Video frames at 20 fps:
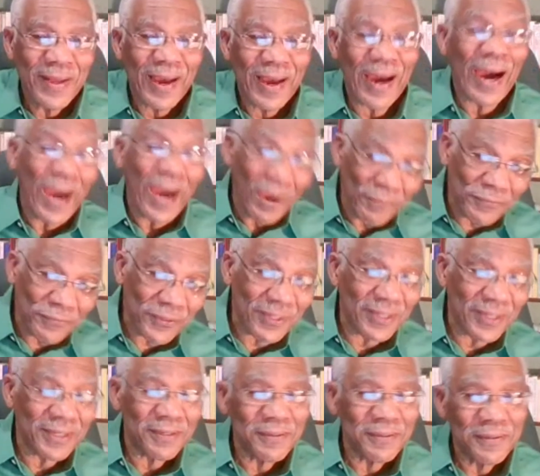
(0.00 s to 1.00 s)

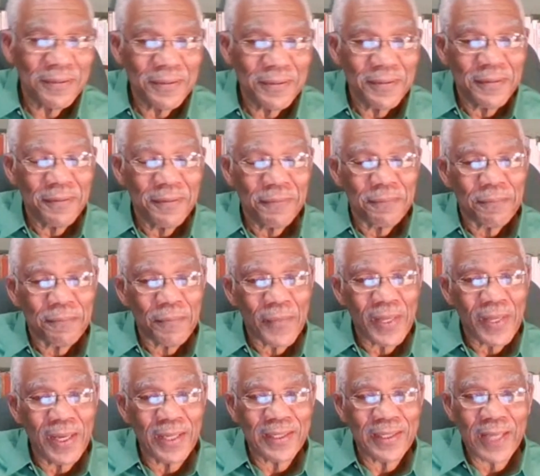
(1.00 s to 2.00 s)
after
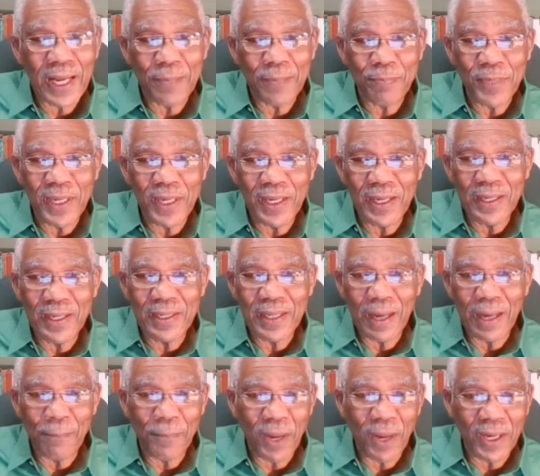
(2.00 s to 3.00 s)
it had been
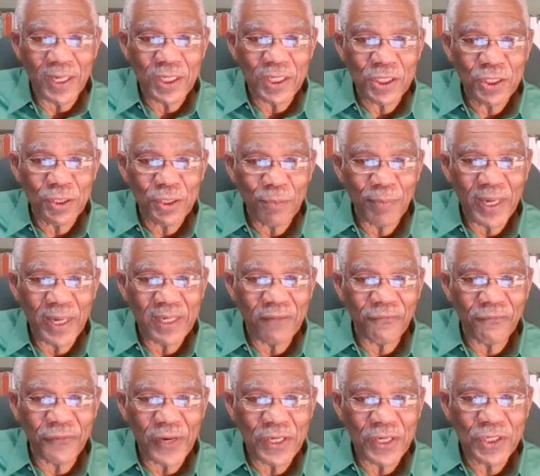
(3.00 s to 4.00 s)
abolished by the
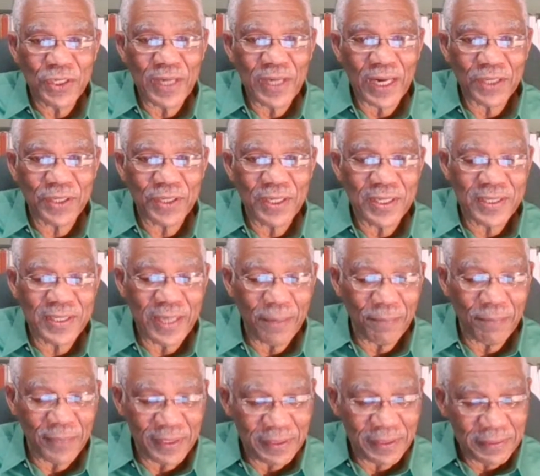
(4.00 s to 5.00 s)
French National
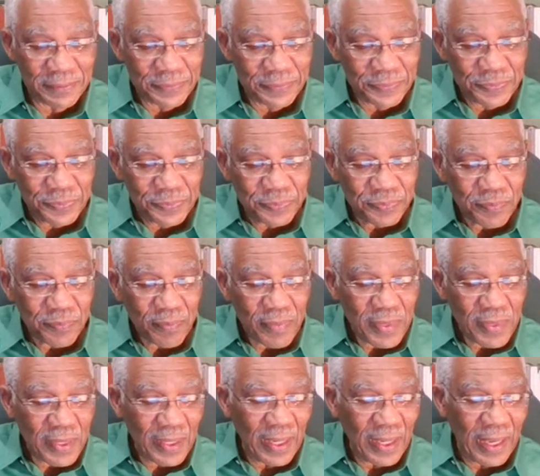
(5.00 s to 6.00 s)
Assembly.
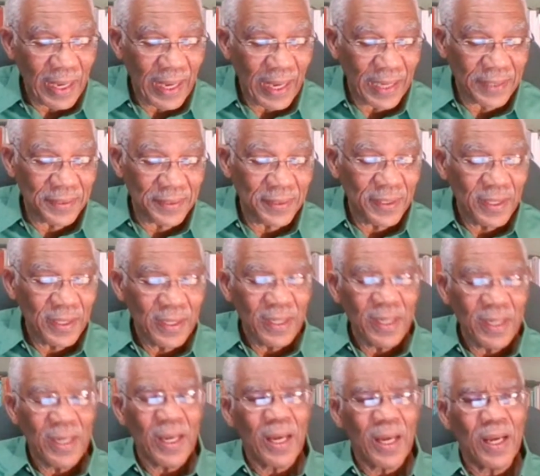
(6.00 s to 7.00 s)
And
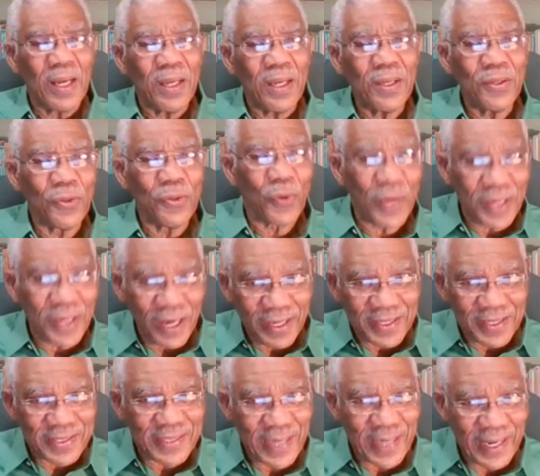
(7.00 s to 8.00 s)
you can
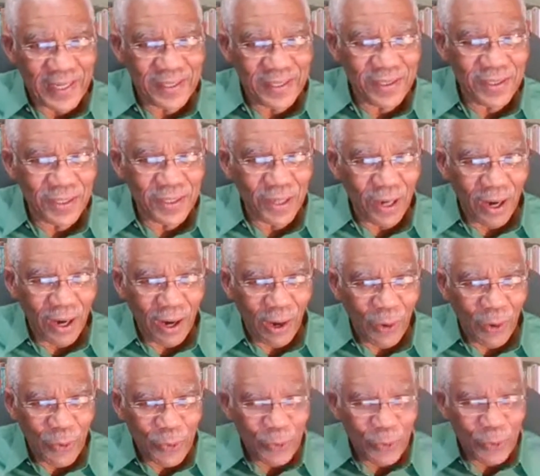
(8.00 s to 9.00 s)
understand
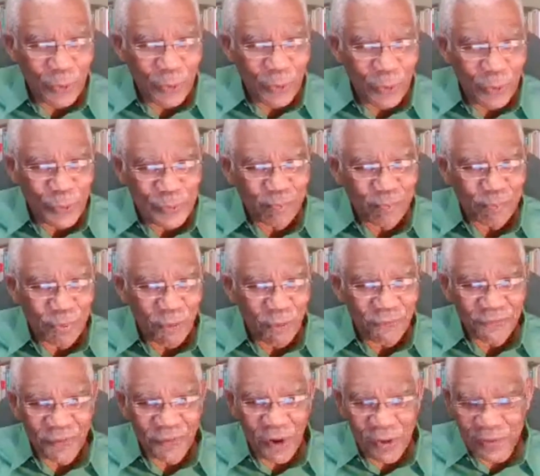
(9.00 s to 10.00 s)
how
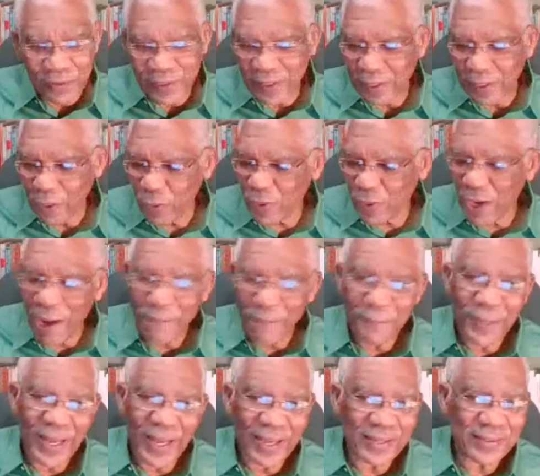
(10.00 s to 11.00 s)
profound and how
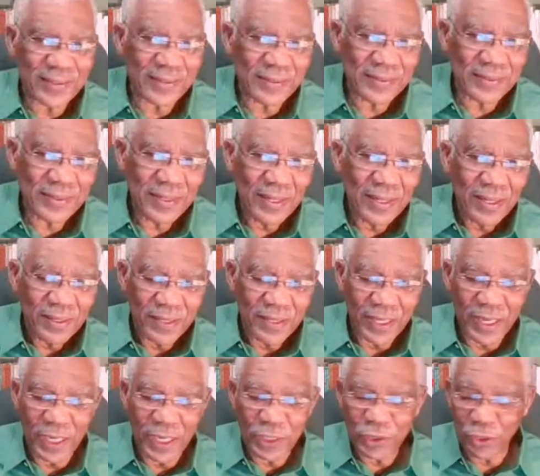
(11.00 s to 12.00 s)
complex the
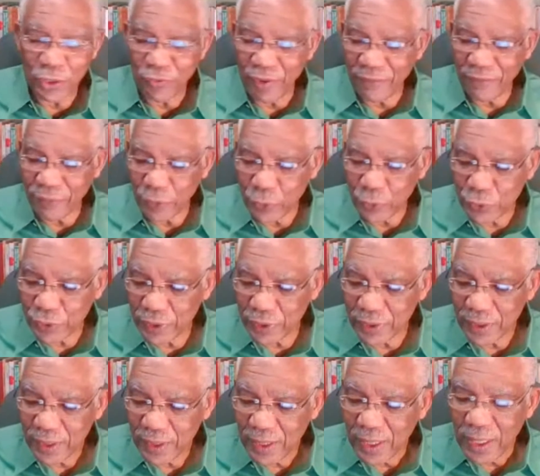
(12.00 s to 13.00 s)
Haitian
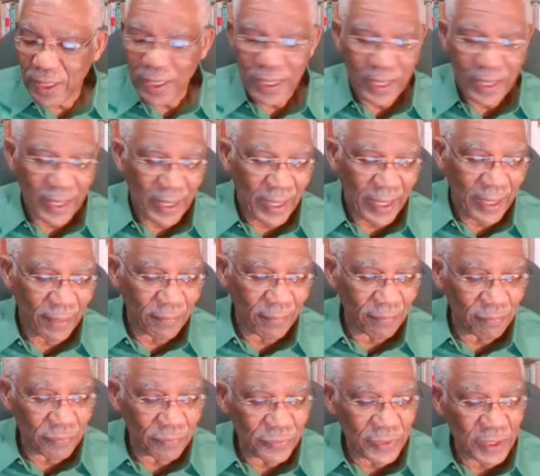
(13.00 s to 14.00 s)
Revolution
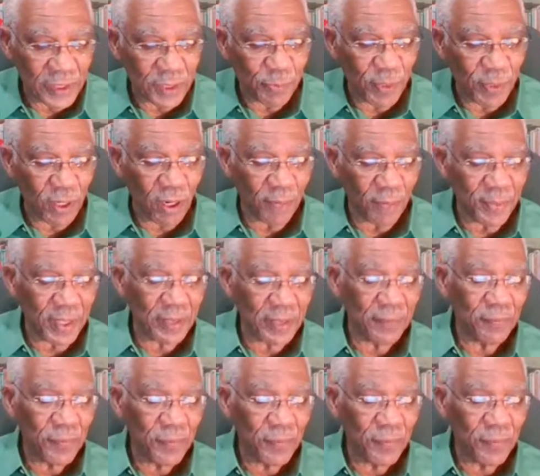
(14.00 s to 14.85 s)
is becoming.